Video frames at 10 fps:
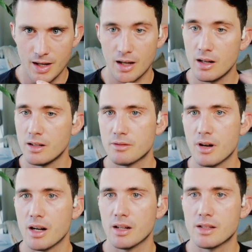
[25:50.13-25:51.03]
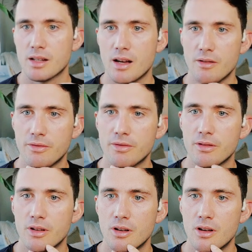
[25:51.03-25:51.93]
And it's writing itself
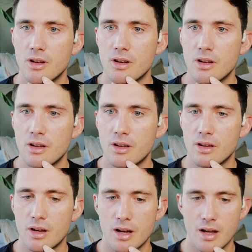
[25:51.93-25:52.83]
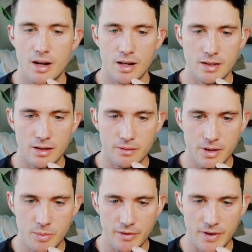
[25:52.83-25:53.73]
a nice little
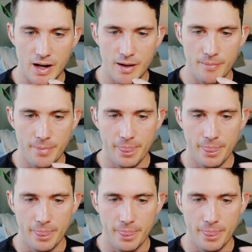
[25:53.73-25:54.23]
README file.